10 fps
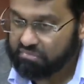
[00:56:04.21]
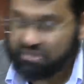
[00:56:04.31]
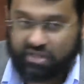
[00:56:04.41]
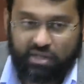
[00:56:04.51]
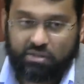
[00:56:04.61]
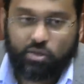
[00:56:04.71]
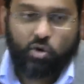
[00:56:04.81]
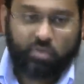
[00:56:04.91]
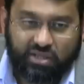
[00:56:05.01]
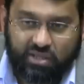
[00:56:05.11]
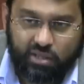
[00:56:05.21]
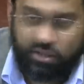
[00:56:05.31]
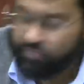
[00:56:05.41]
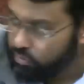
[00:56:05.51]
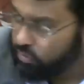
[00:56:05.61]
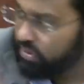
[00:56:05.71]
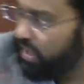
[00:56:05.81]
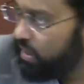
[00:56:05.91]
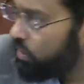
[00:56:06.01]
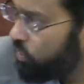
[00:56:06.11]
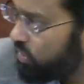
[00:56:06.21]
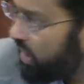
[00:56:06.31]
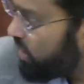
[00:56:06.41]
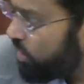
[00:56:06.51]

said, no big deal. If you do tahniq, no tahniq,